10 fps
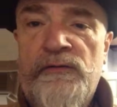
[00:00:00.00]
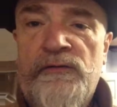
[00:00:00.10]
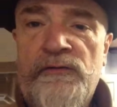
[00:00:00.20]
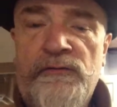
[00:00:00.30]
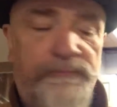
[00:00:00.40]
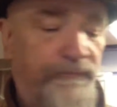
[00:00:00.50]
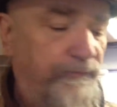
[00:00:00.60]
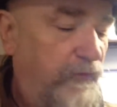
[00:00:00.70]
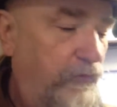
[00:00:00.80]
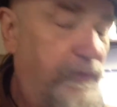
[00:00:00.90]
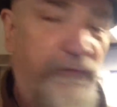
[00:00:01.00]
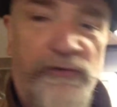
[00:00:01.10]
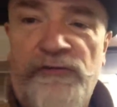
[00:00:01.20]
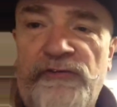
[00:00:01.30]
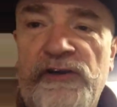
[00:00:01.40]
So this will be for
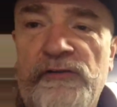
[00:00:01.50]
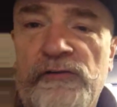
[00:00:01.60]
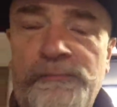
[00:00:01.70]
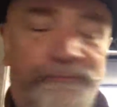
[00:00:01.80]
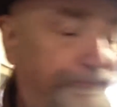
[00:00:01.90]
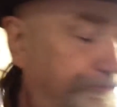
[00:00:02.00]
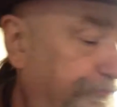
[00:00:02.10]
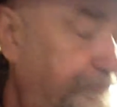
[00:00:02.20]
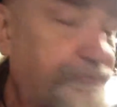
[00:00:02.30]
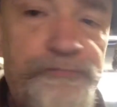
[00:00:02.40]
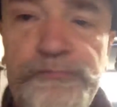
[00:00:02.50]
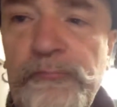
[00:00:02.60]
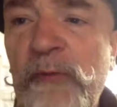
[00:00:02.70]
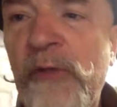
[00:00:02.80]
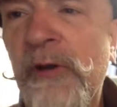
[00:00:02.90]
the single.
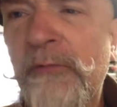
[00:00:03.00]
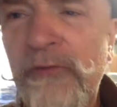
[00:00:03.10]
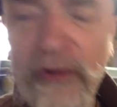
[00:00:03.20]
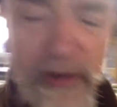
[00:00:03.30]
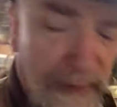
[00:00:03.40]
When I was talking